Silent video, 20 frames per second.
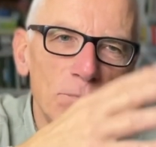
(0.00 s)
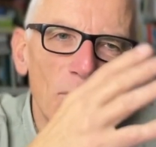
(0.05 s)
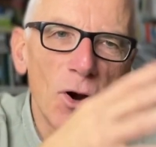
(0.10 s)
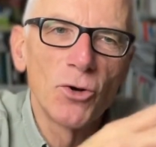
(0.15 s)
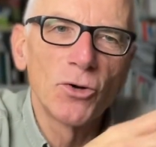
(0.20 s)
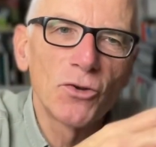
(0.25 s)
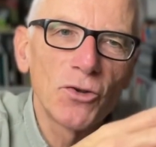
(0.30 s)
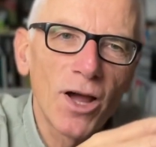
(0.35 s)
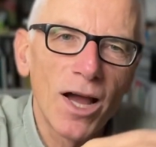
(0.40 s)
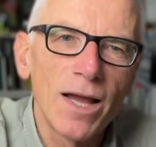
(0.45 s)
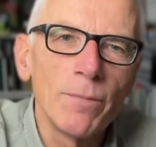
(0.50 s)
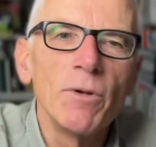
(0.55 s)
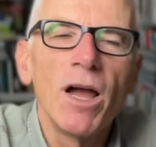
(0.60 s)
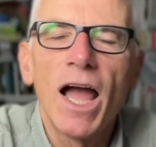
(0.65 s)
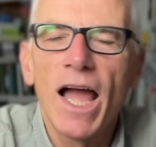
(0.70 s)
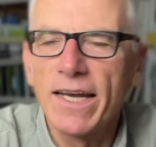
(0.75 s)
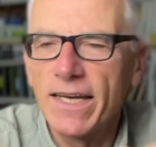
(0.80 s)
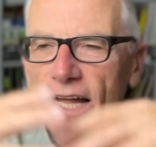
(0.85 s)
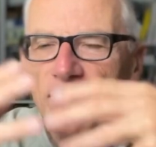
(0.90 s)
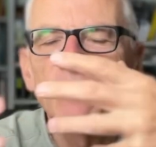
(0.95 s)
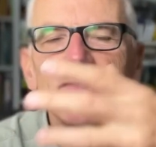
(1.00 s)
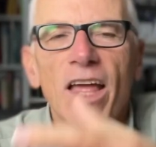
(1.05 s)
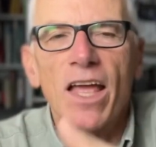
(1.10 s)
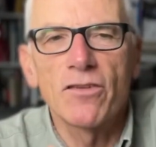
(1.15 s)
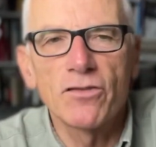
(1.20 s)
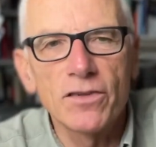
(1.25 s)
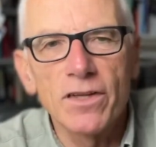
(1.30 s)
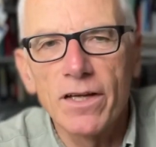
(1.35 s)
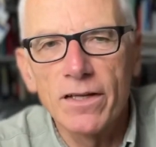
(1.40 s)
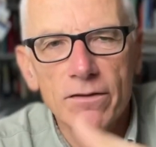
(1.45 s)
Prototype and that
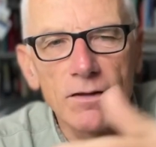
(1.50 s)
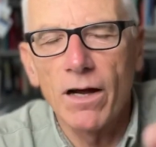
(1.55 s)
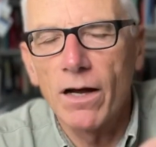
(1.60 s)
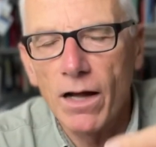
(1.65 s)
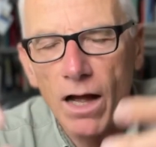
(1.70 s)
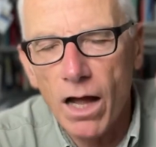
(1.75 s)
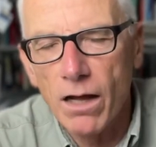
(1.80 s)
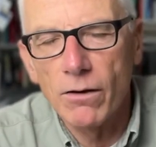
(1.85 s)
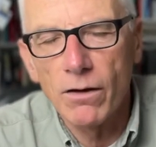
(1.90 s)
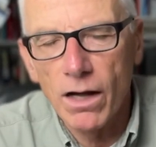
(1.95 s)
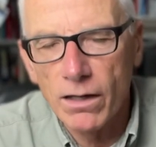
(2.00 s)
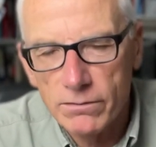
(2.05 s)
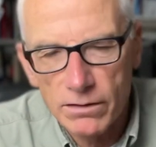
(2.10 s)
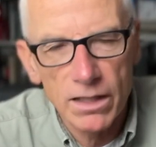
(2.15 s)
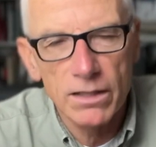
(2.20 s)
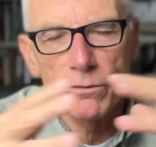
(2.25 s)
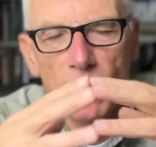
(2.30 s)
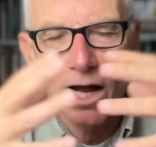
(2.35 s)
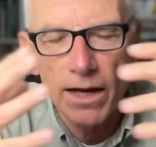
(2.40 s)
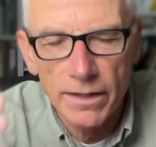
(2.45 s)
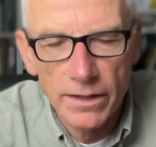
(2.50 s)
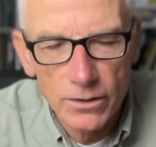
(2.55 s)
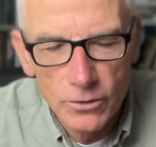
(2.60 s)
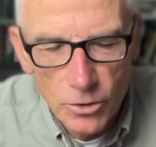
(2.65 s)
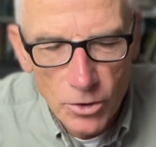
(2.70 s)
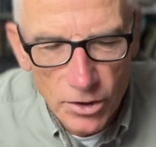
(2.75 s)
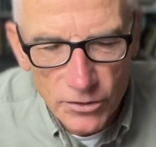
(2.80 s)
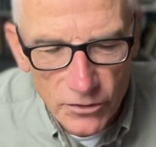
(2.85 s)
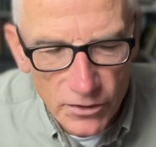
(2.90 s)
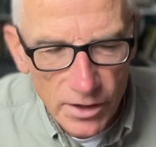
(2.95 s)
tested. I
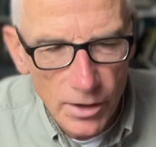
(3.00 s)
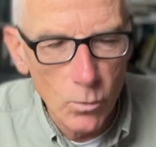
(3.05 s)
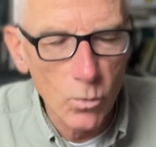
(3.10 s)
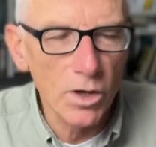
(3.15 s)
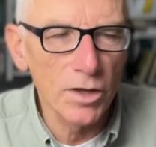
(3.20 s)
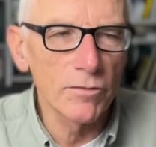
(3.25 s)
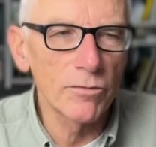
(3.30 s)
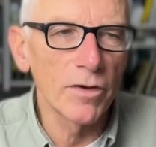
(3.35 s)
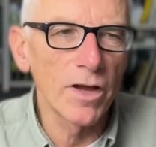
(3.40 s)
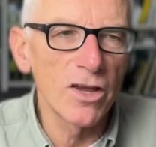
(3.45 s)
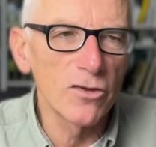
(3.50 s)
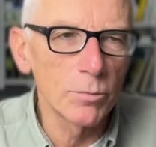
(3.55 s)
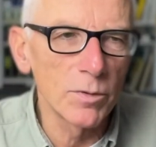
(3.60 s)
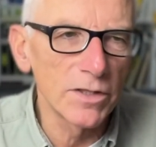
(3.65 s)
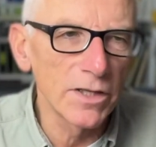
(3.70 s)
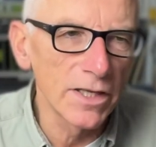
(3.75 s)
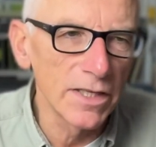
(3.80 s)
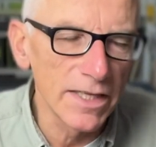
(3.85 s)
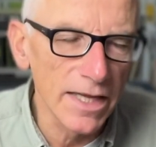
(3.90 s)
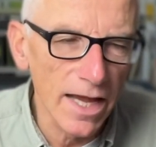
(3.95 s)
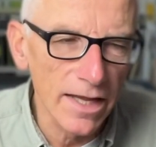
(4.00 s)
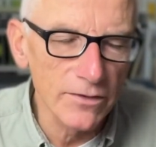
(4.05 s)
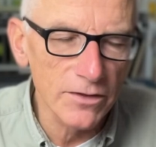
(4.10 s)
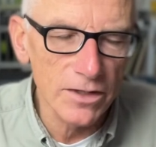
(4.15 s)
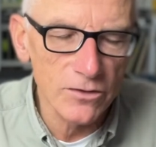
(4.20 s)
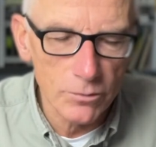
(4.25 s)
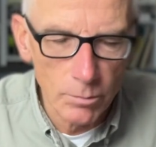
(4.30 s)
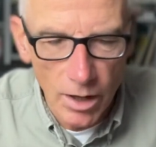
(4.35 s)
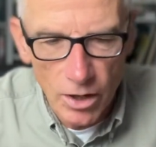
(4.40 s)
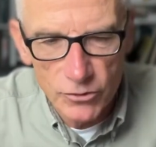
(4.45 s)
included it in one phase, but in the end,
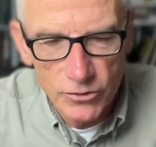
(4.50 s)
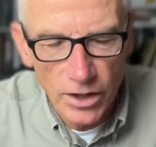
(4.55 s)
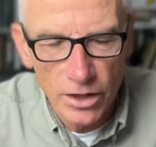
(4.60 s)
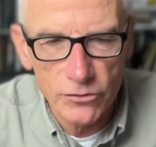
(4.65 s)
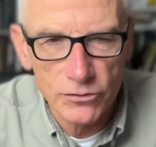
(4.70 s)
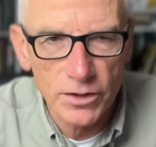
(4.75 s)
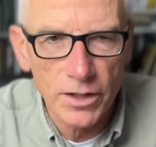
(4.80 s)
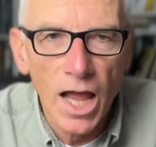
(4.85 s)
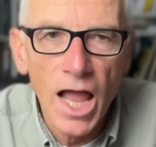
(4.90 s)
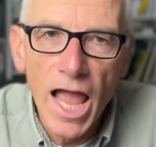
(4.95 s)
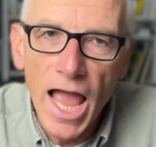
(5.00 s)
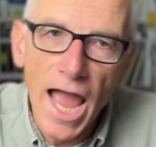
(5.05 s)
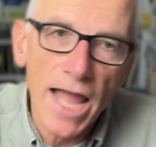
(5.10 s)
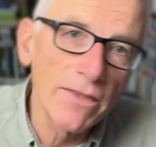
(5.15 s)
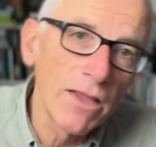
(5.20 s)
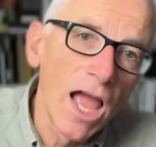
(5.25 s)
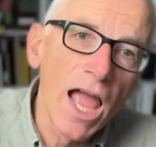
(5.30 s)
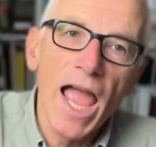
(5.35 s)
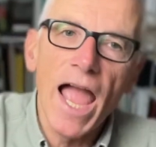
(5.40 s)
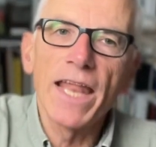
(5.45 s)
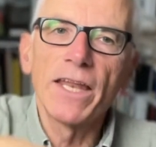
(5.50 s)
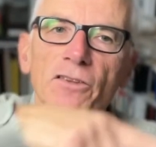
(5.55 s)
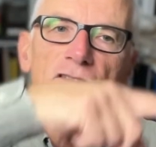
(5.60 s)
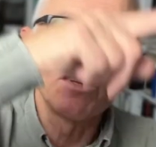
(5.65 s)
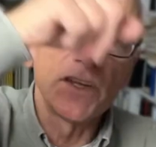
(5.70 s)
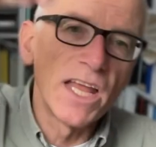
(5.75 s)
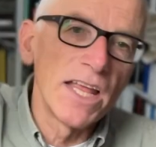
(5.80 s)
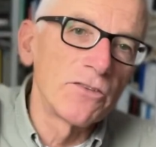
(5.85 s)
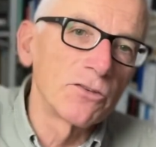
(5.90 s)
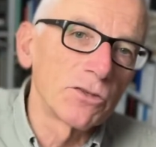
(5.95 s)
it's about testing, and it's
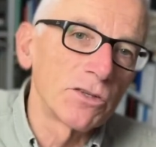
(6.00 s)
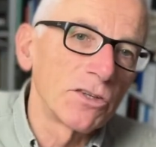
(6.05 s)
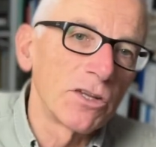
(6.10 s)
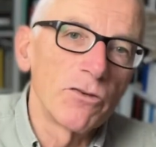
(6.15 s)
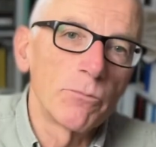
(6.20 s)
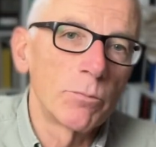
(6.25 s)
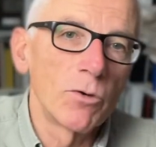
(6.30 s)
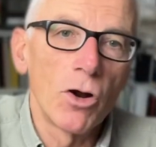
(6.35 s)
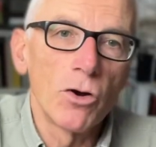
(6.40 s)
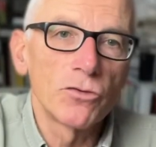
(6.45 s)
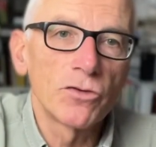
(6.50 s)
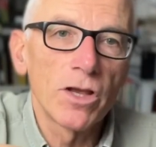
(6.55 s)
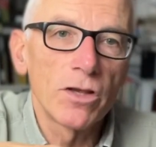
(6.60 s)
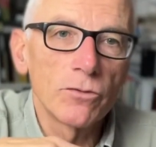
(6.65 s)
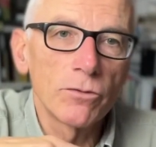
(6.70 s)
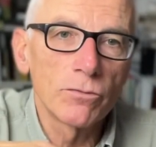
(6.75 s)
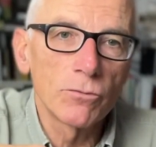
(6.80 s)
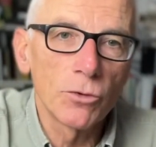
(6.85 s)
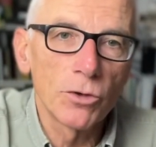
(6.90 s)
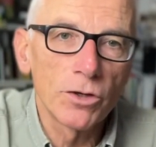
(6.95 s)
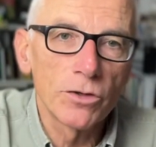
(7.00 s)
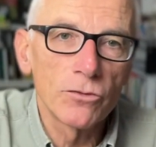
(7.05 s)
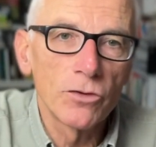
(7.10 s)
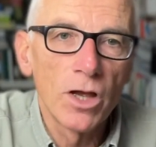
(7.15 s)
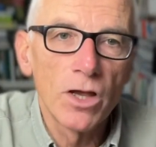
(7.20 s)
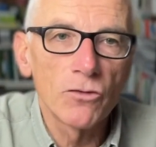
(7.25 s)
an iterative process, of course.